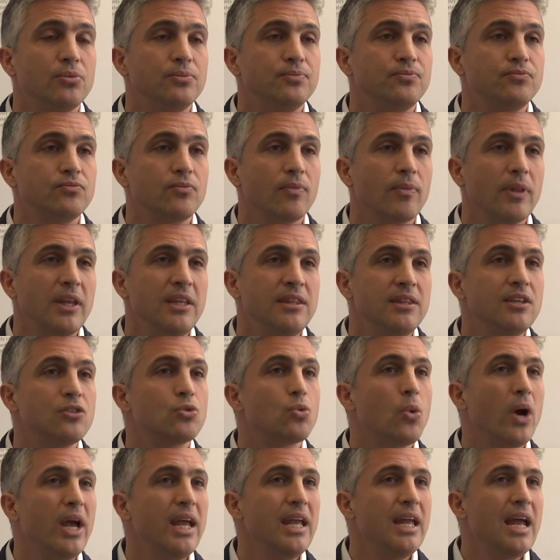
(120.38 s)
in this
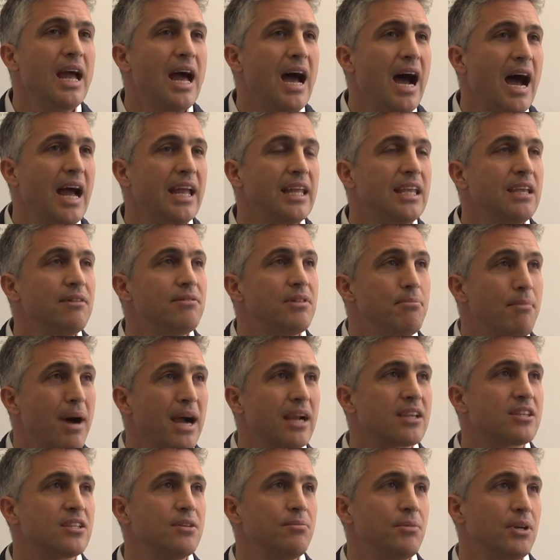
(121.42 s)
way I give the
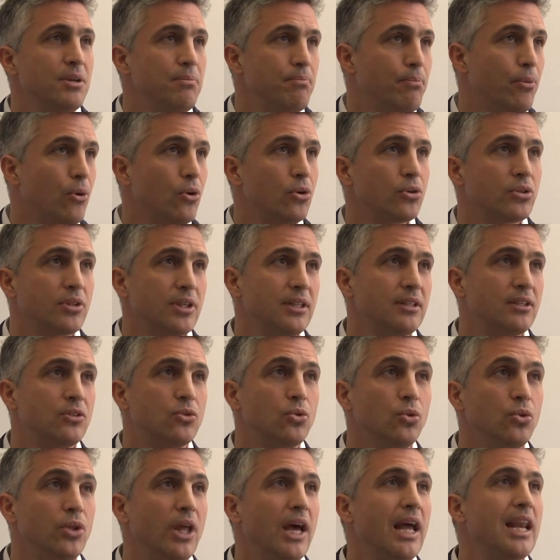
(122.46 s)
maximum importance
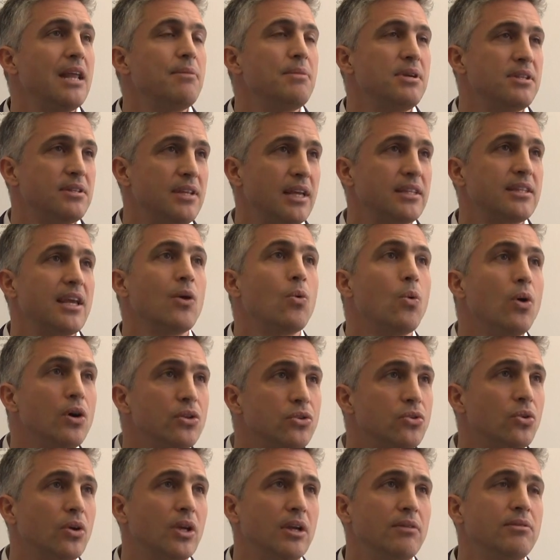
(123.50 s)
to the elements that I
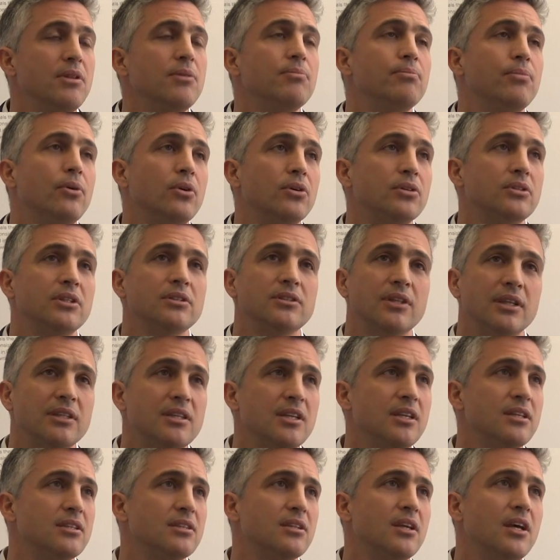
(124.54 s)
want to give the importance, that
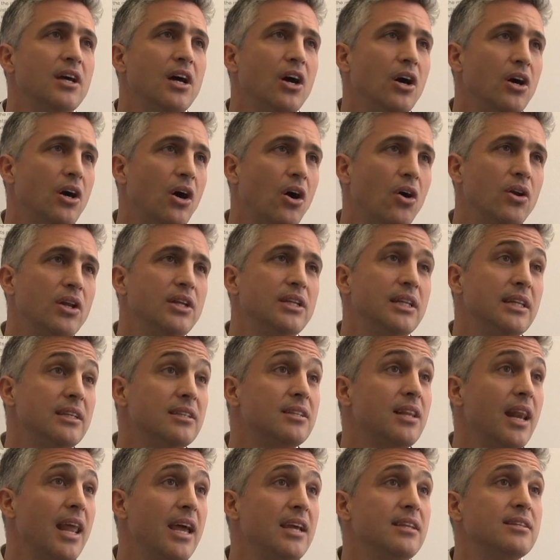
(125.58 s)
is only
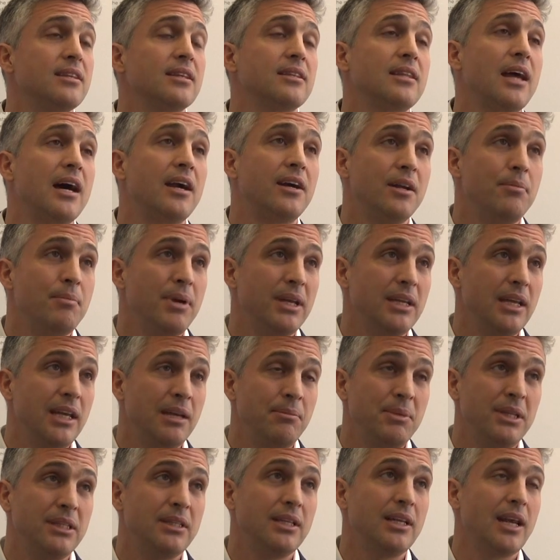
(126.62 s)
these layers that are
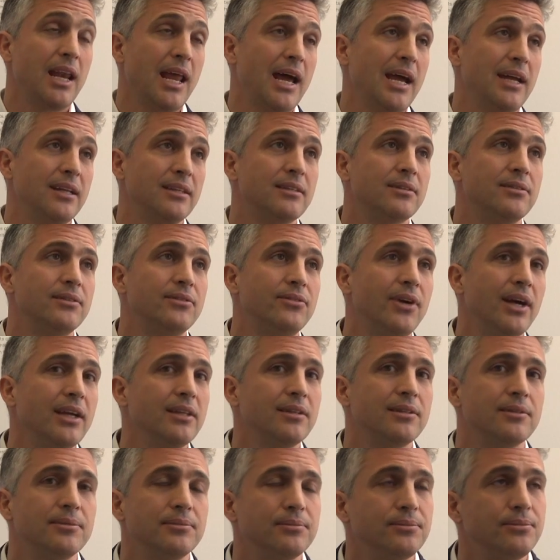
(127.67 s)
emitting light,
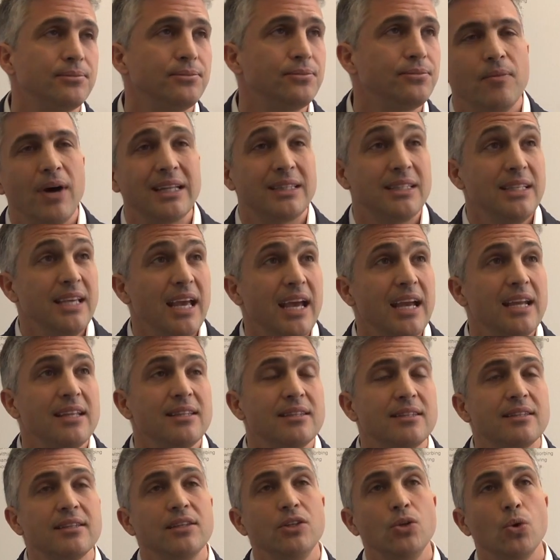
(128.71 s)
right?
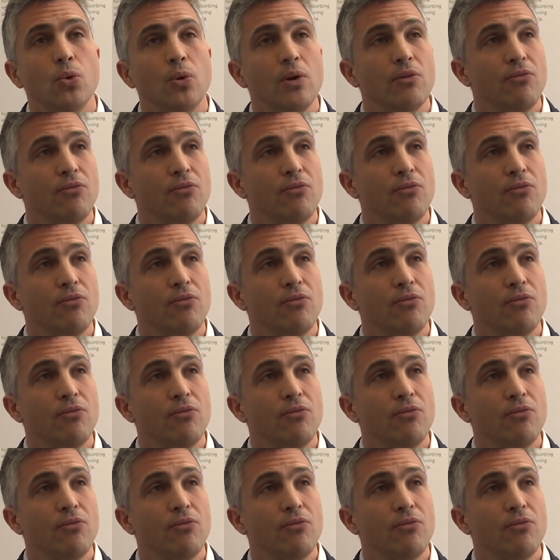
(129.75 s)
And you will